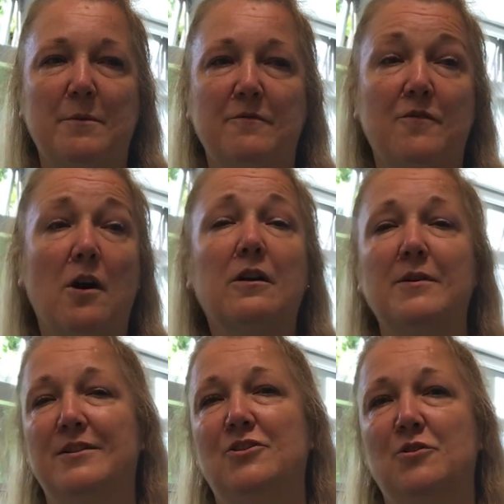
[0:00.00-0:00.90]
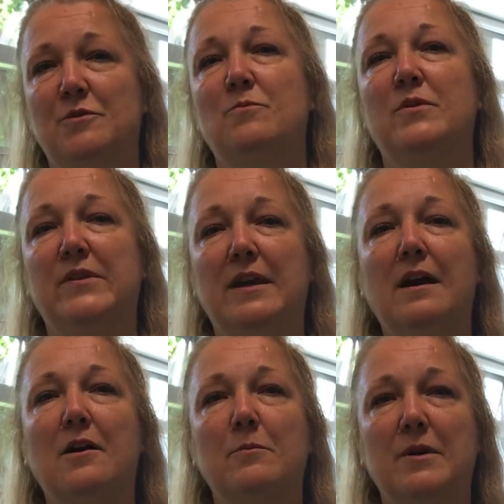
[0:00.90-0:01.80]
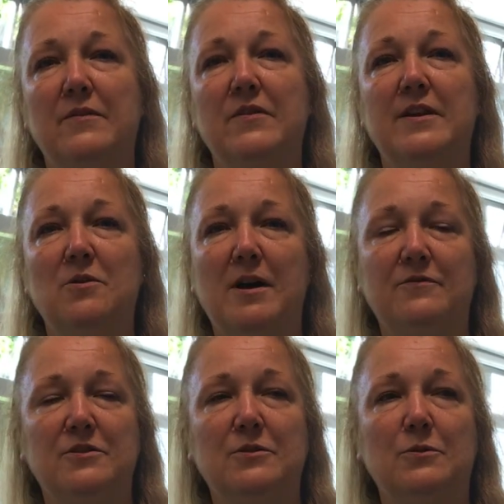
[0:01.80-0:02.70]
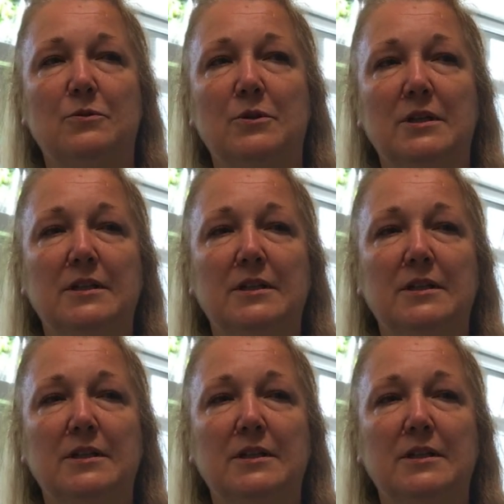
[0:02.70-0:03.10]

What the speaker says: for our grandchildren when they come, and that they don't have to